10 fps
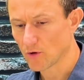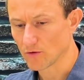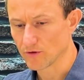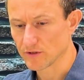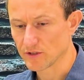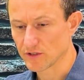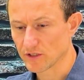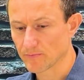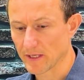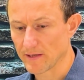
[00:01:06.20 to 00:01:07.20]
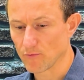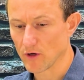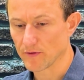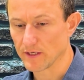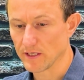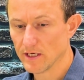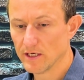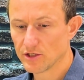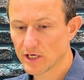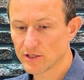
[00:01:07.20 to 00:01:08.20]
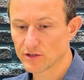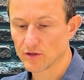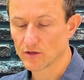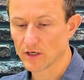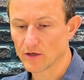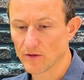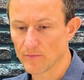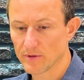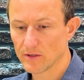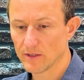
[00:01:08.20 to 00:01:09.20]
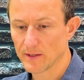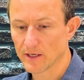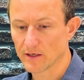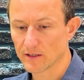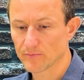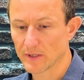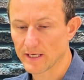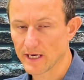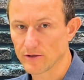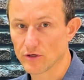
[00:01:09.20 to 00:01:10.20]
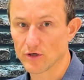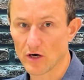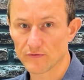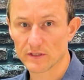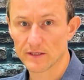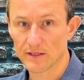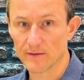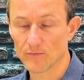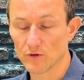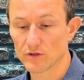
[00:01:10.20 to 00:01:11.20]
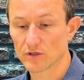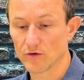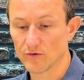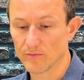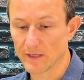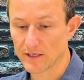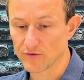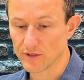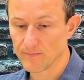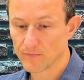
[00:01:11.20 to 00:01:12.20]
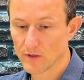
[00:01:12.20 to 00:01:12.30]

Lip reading: what I'll do is just explain what the charges look like on the bill, and then I'll explain how you can offset them with solar and battery.